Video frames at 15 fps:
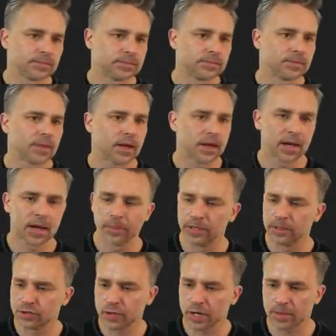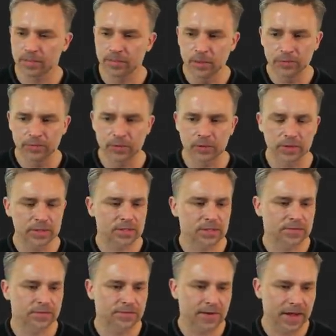Okay, I'm gonna try to move through this as
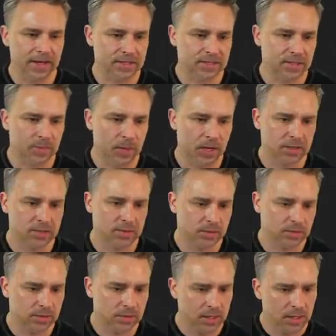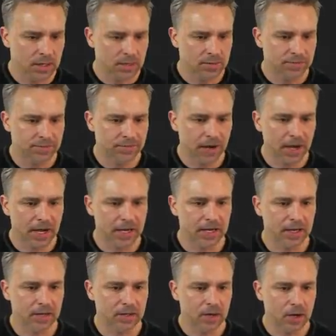fast as possible.
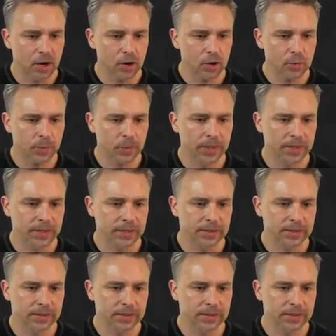File, open.